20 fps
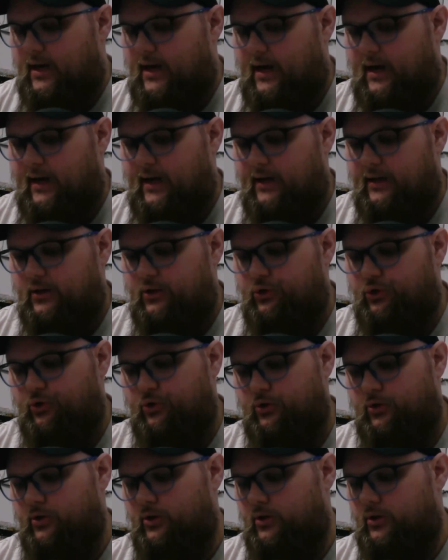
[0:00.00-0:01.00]
I
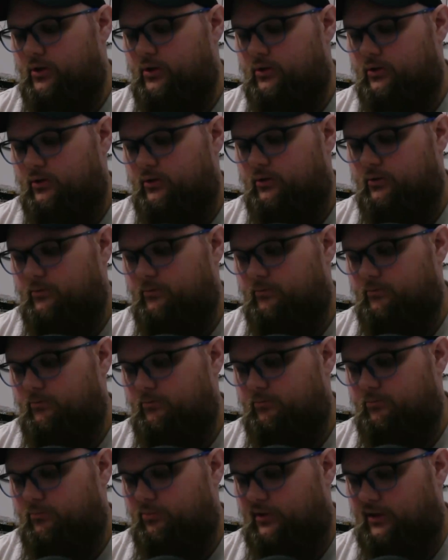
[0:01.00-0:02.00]
could
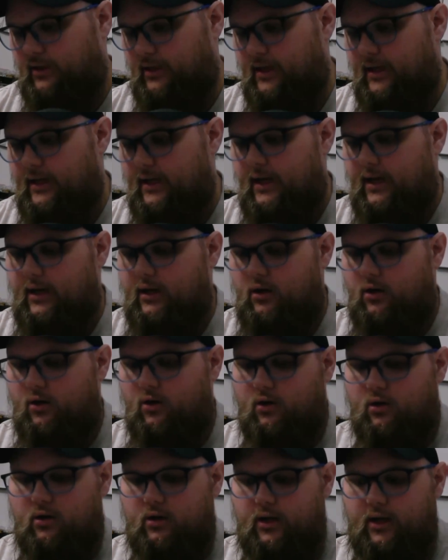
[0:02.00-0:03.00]
play a
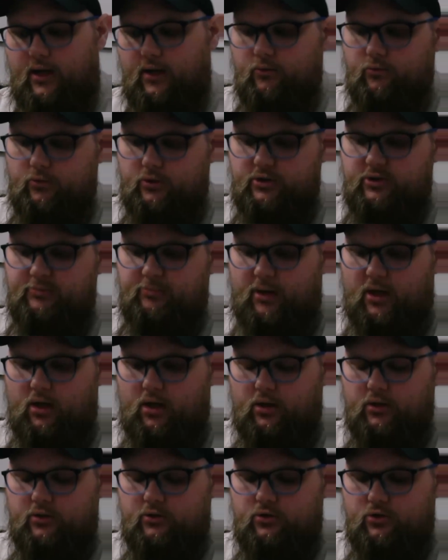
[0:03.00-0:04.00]
card and
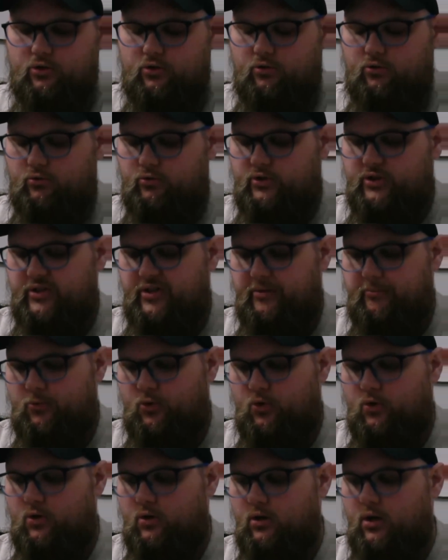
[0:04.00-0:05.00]
respond to
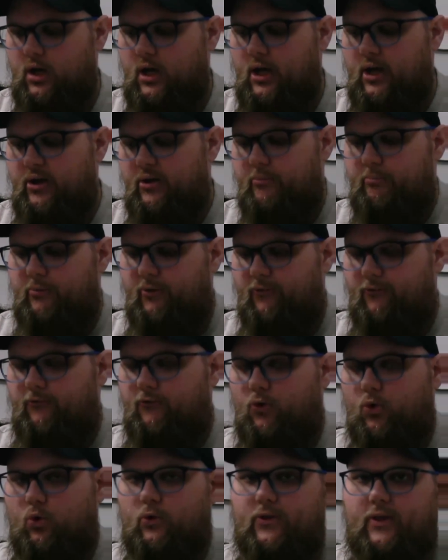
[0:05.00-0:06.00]
Seymour
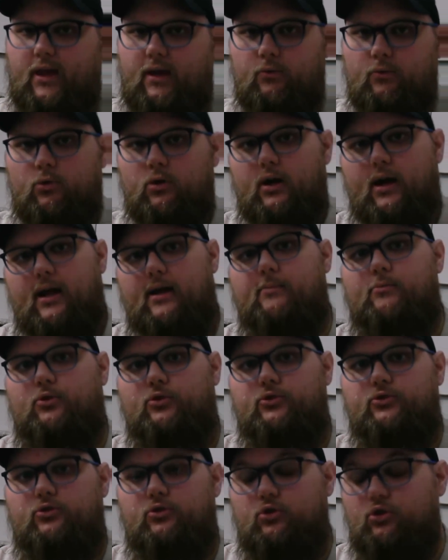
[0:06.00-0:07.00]
before they were
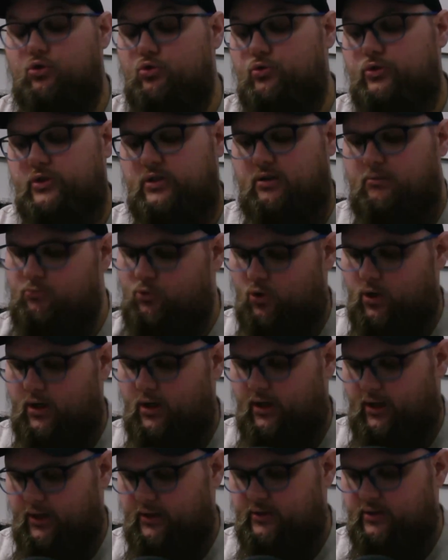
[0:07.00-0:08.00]
able to use Seymour
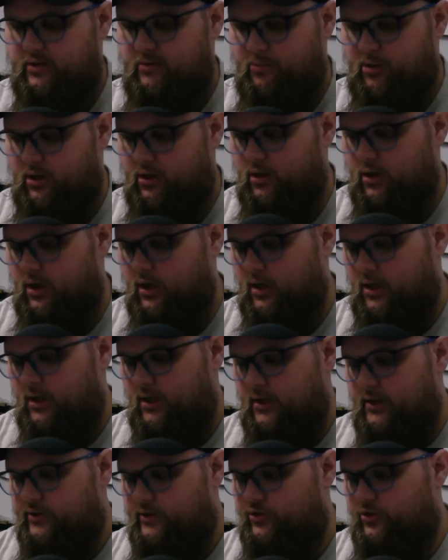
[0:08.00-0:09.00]
against me.
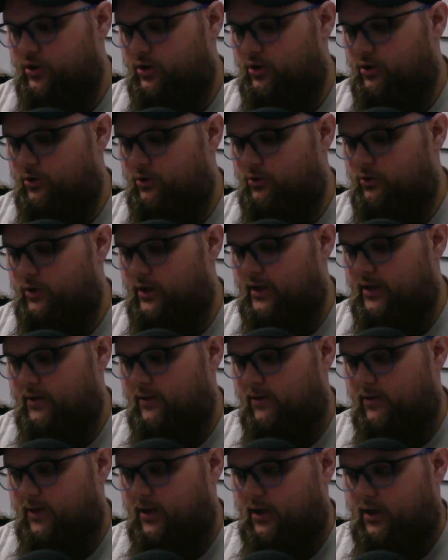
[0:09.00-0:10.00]
So
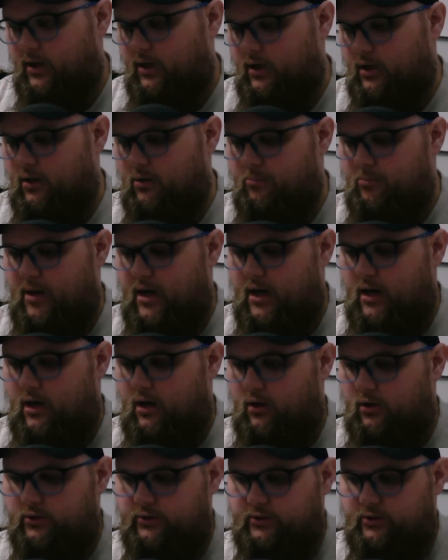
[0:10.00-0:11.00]
in thinking
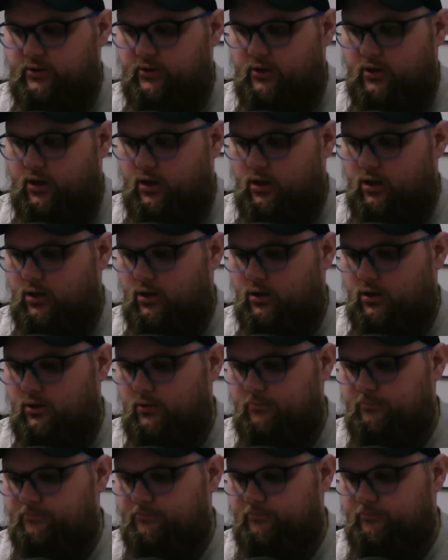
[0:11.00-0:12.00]
about
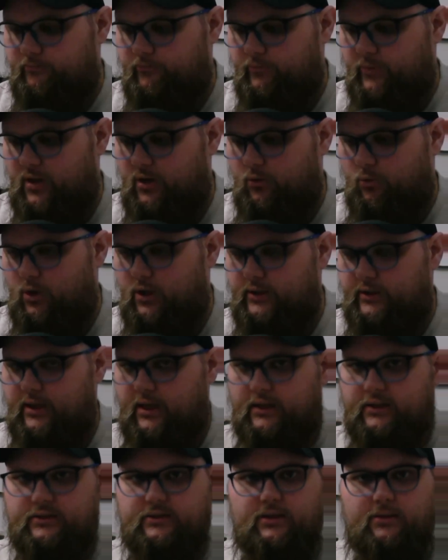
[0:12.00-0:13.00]
what
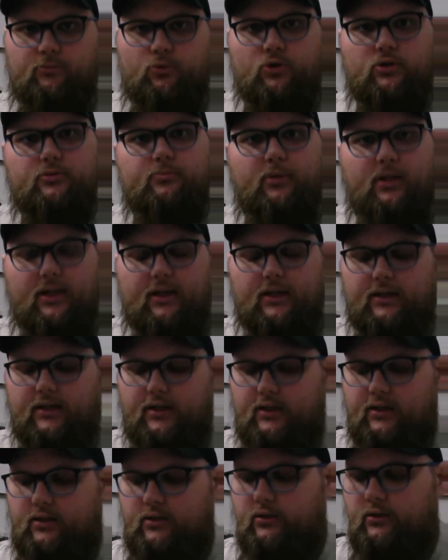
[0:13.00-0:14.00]
deck Seymour's played
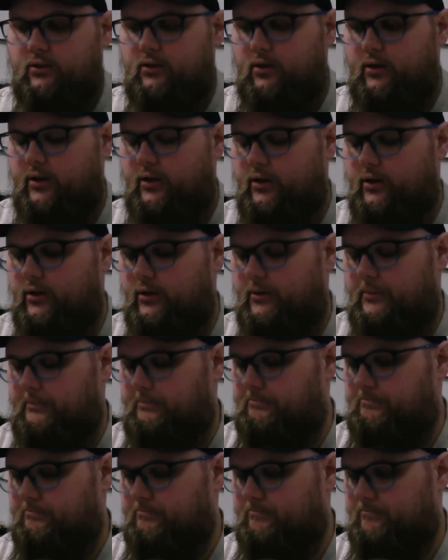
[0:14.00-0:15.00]
in,
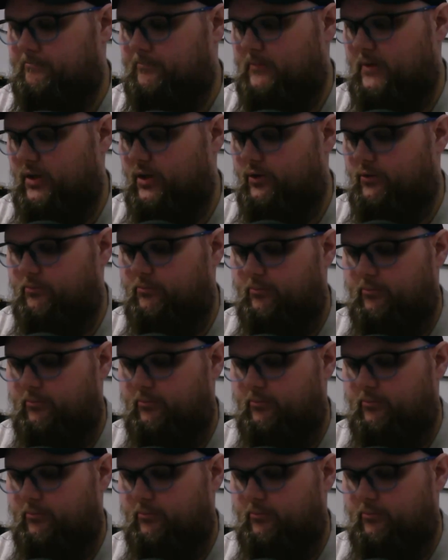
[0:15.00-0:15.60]
you know,